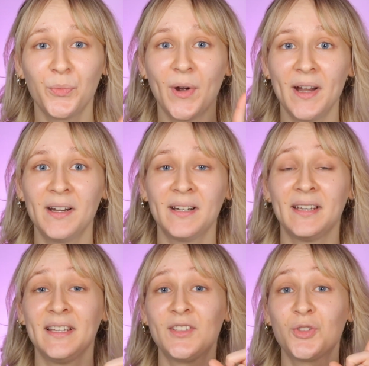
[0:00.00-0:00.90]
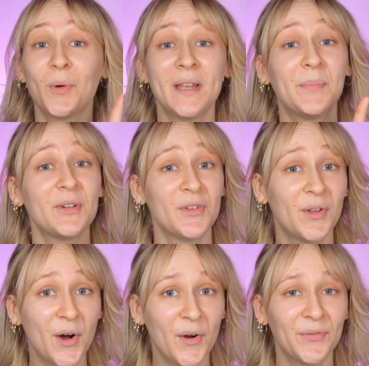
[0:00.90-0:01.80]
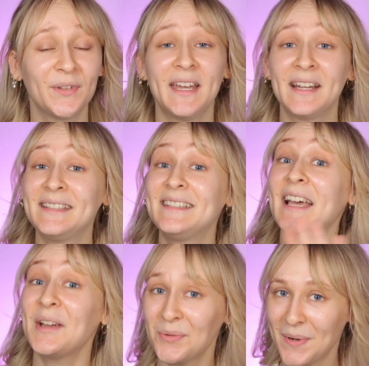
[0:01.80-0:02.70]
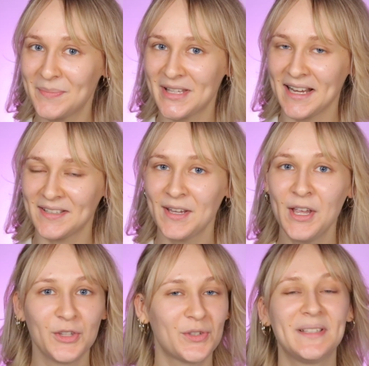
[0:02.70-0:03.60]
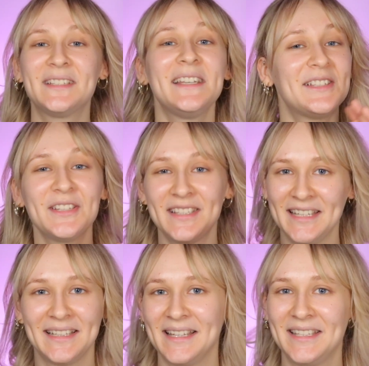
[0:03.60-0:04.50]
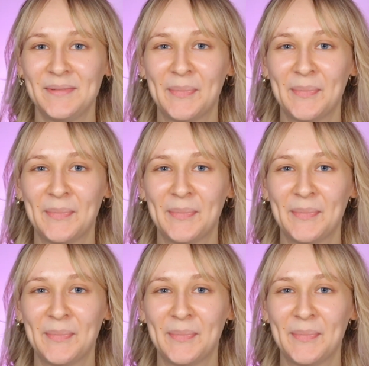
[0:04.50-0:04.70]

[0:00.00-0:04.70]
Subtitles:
where it's 20% off on their entire website. So it's a steal at this